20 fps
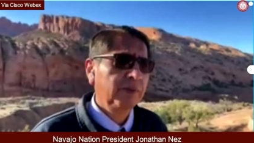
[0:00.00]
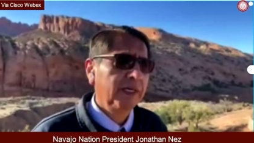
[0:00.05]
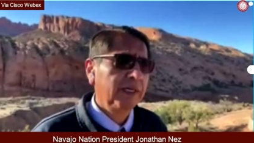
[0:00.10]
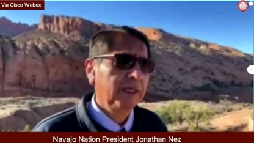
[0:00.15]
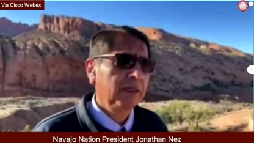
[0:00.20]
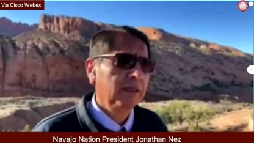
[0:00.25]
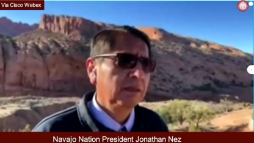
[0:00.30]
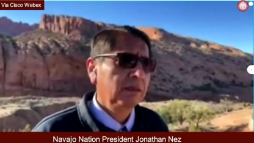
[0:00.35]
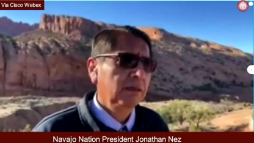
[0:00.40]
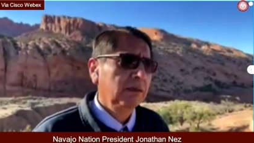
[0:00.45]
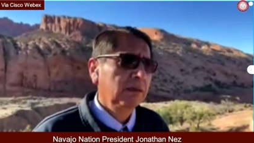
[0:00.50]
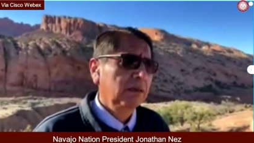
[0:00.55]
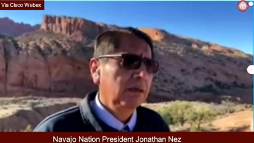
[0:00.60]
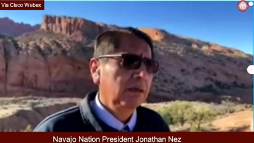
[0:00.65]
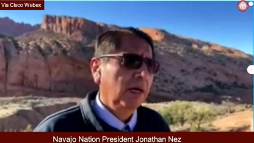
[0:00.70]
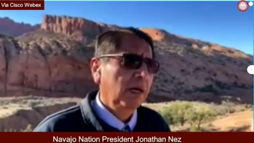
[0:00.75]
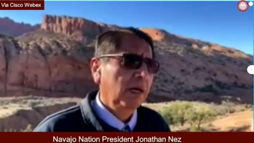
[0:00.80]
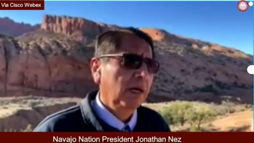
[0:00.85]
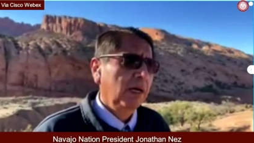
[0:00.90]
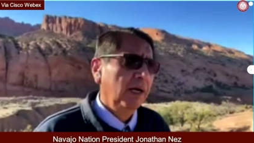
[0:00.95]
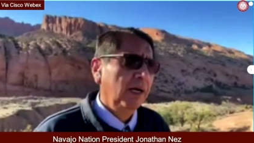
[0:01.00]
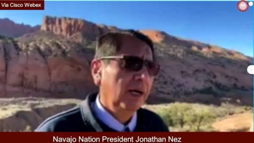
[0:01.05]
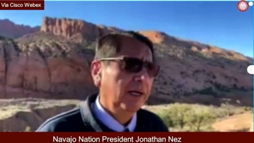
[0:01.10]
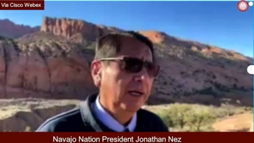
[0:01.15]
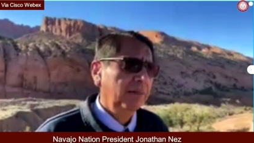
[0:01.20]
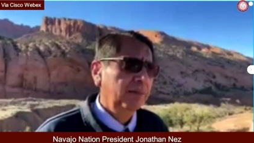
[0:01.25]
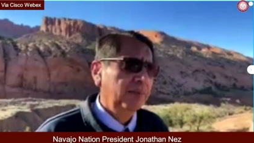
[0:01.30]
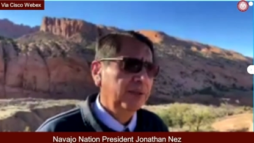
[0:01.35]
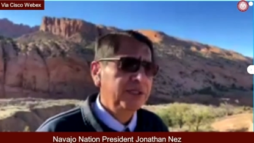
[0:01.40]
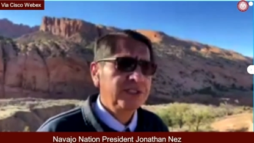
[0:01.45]
everybody. I
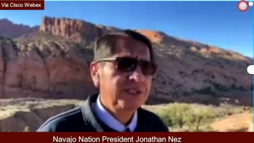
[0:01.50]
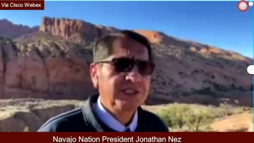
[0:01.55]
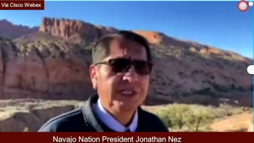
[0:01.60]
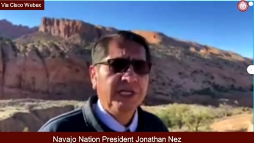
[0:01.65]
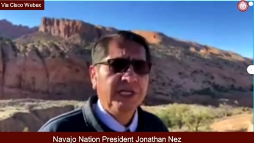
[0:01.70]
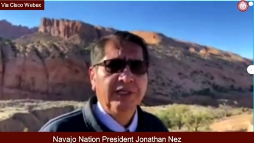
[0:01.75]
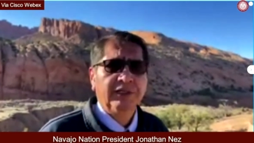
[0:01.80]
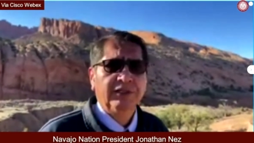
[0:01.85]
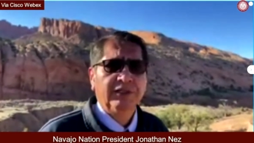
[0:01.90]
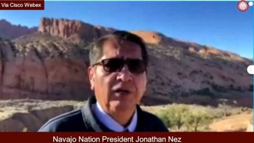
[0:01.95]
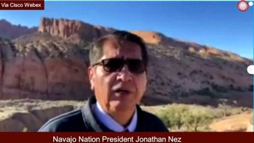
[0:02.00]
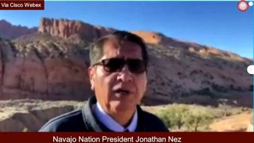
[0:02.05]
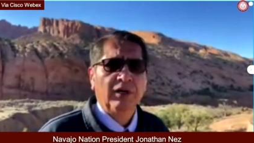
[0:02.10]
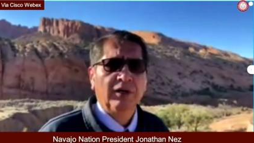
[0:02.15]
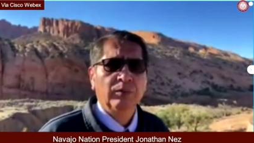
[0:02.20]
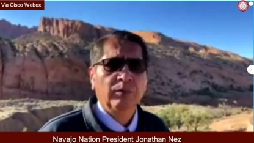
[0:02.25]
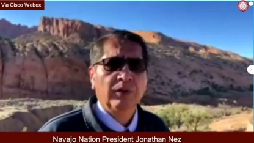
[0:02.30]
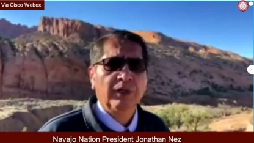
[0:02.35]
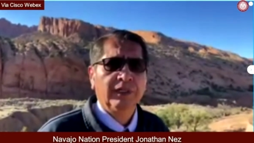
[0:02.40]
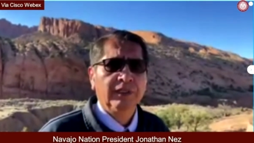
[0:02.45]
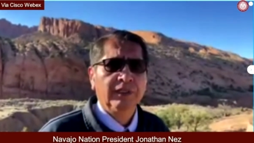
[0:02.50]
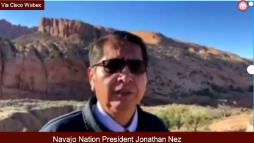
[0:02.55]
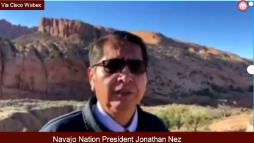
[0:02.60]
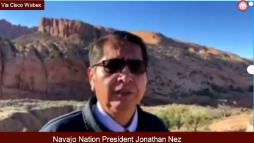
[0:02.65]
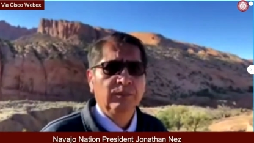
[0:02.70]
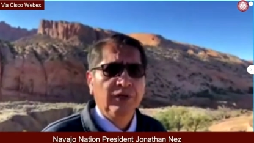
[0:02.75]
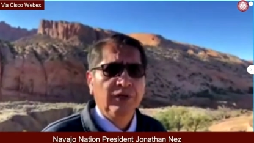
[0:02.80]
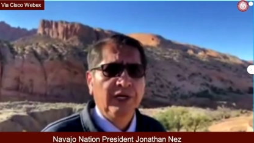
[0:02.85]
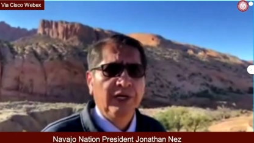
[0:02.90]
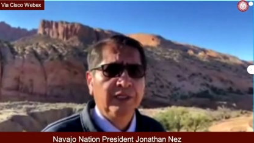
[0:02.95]
appreciate the hard work
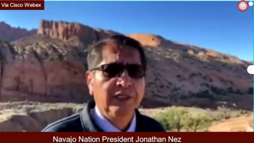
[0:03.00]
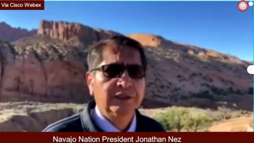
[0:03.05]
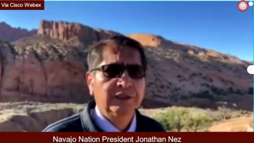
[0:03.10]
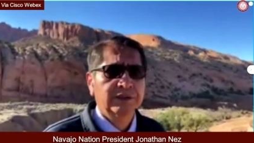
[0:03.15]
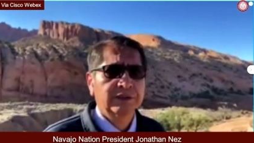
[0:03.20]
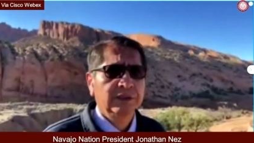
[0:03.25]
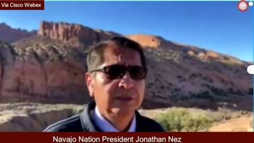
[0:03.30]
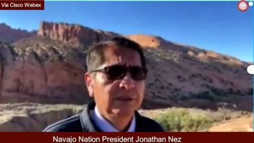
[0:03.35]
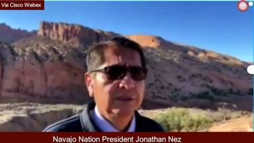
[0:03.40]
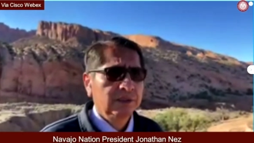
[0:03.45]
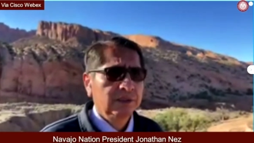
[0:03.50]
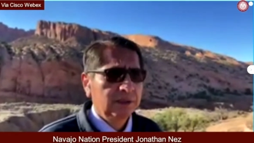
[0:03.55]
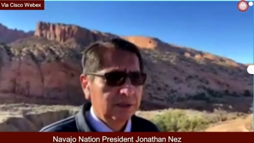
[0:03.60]
and the prayers.